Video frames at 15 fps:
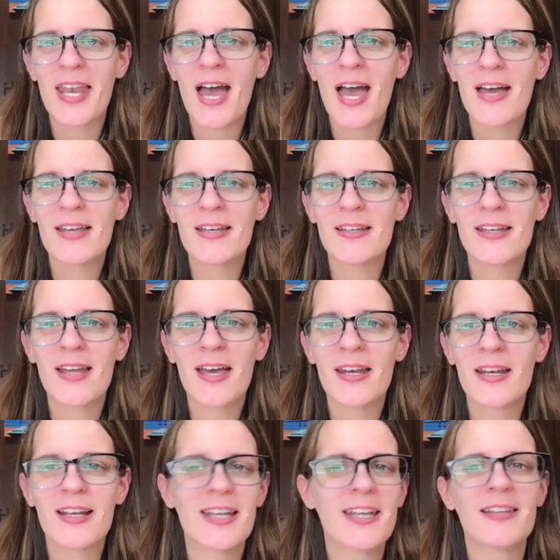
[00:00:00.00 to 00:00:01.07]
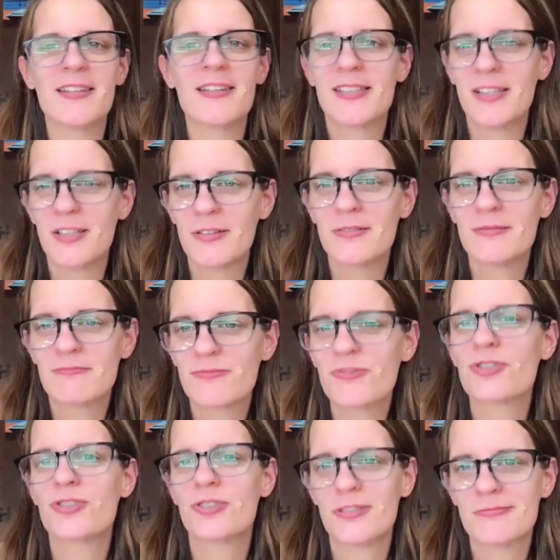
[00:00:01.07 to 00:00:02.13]
not an Achilles heel,
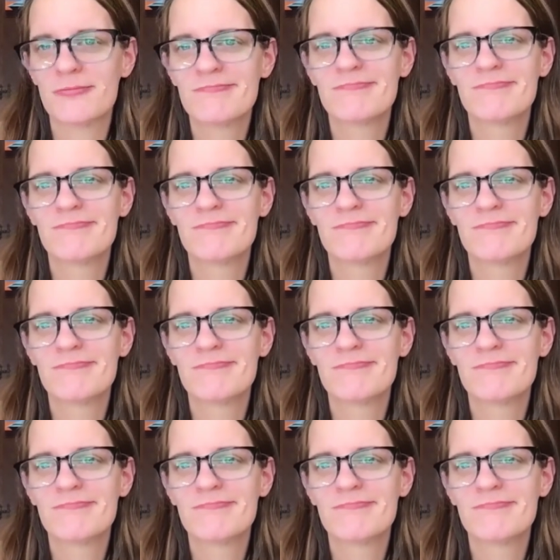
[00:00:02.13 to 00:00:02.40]
for sure.